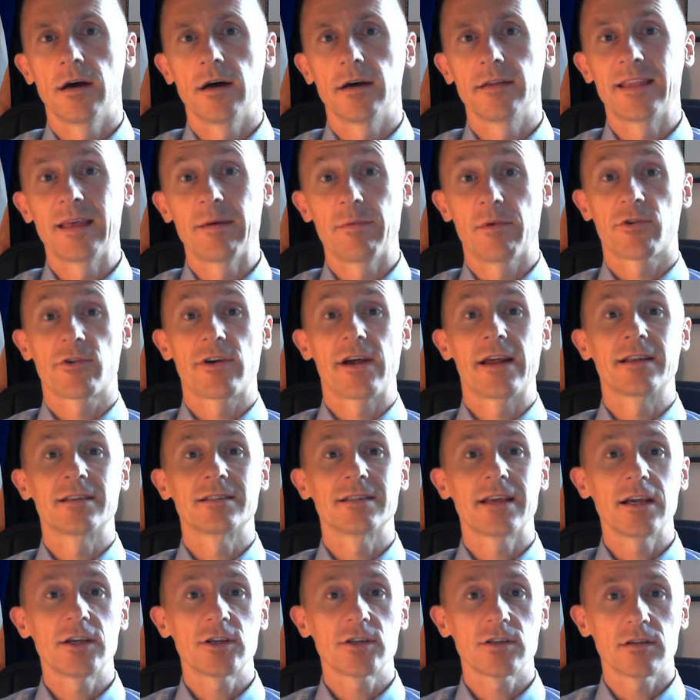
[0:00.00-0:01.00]

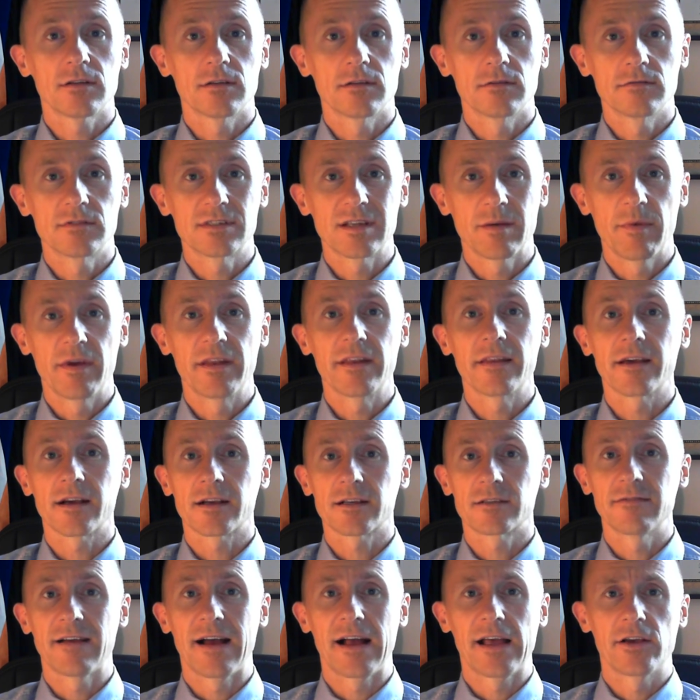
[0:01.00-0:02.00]
democratization, some
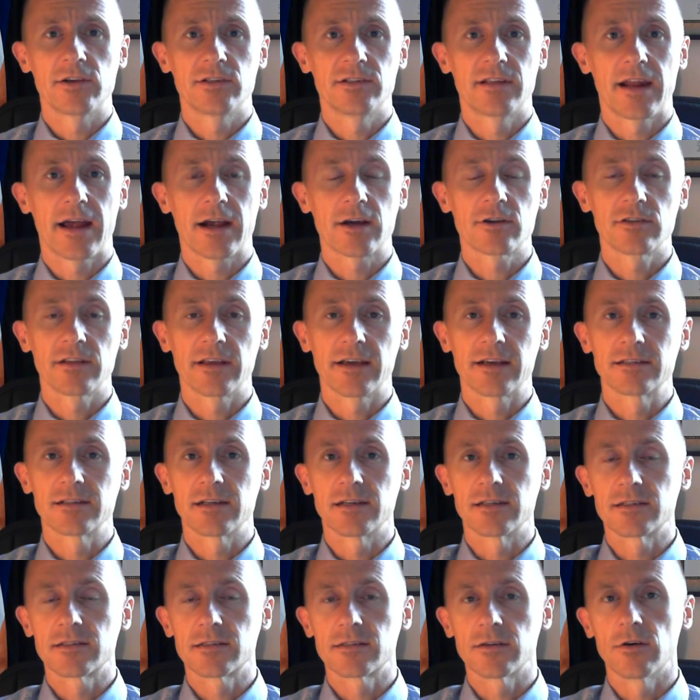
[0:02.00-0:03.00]
index values that actually
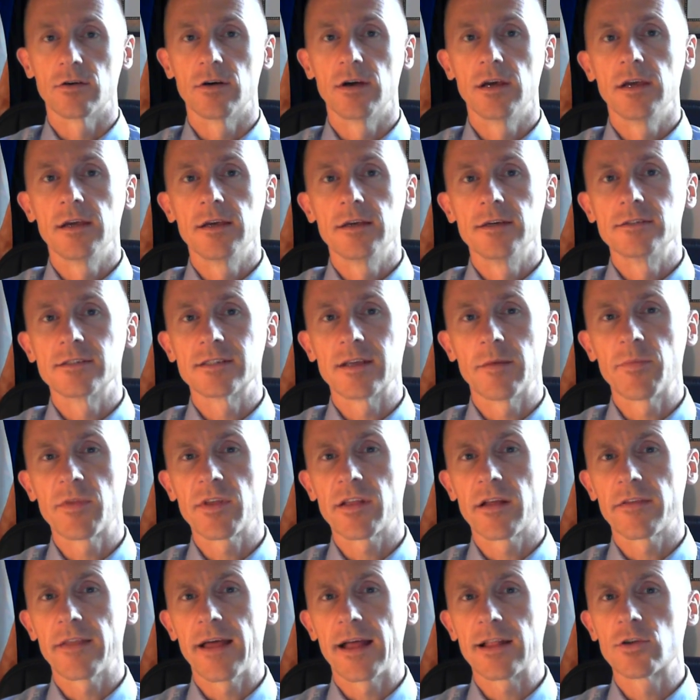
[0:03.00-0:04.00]
exist. So
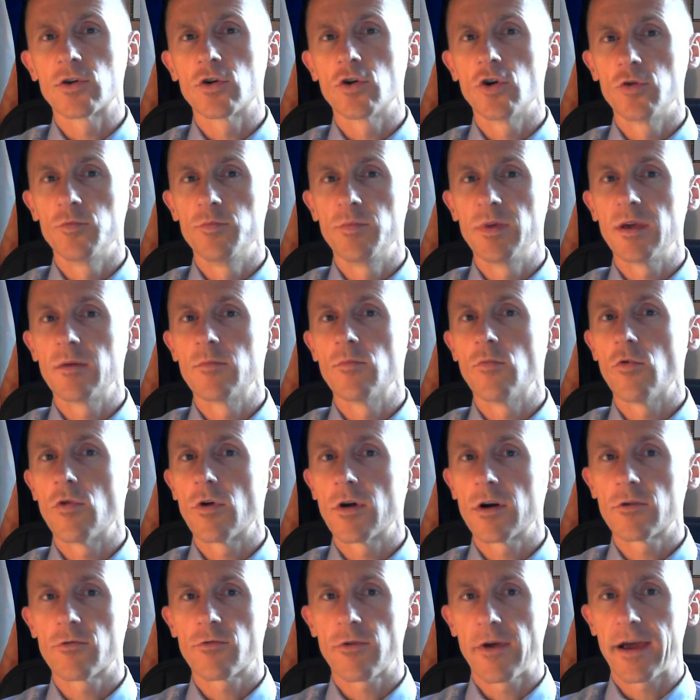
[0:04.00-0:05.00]
something like that could be
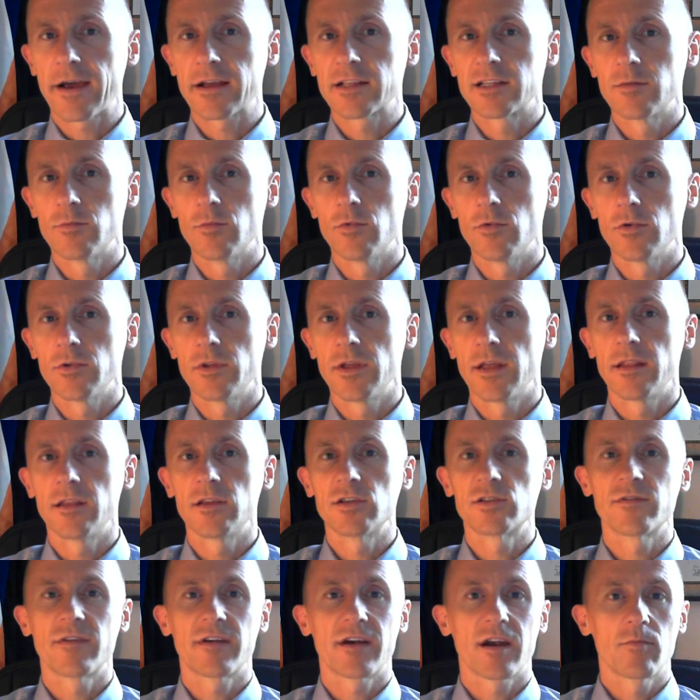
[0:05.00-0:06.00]
more tractable than
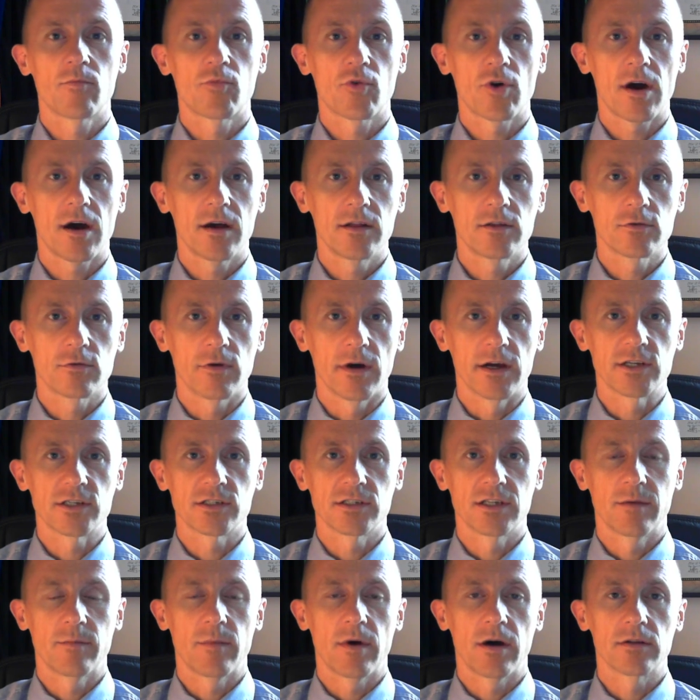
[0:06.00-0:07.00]
this very broad
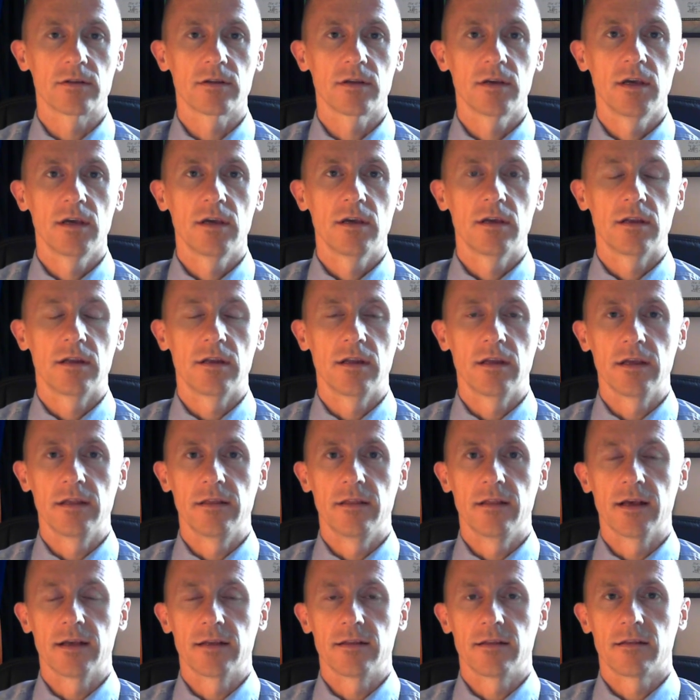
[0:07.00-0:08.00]
question about
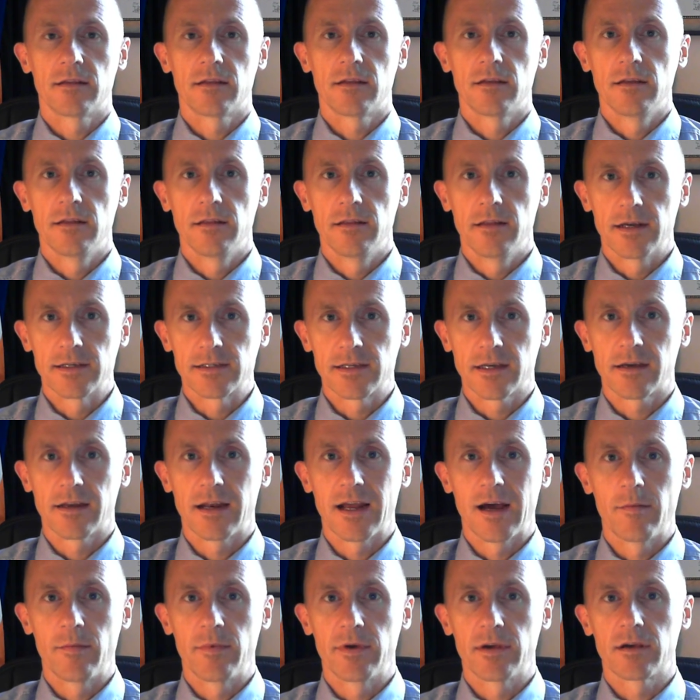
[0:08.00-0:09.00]
does
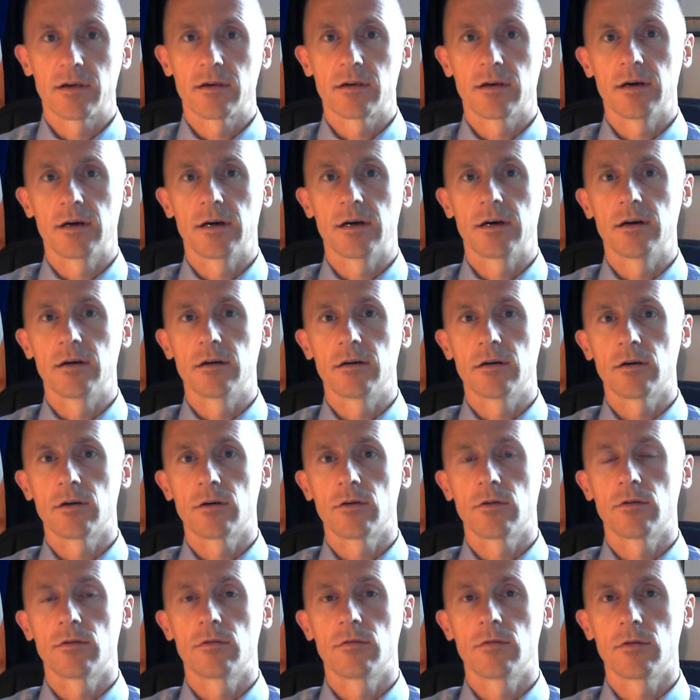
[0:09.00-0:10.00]
economic
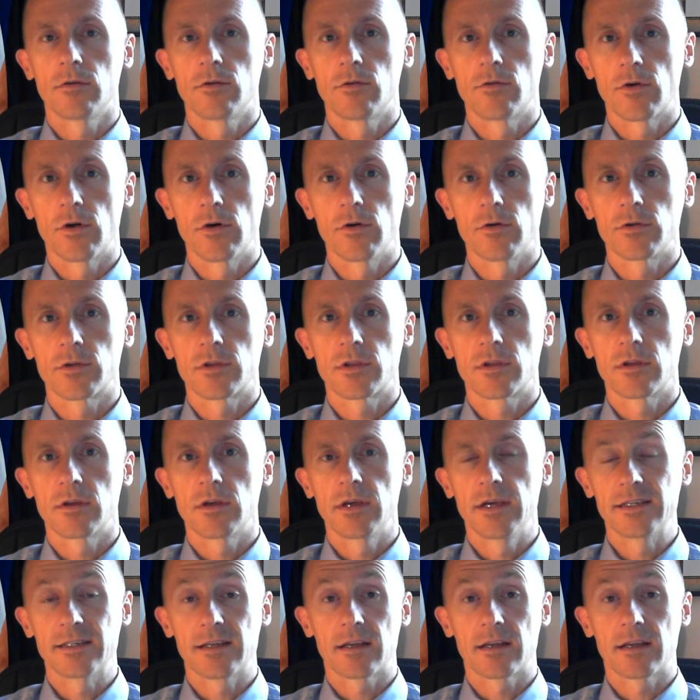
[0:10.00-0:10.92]
growth, is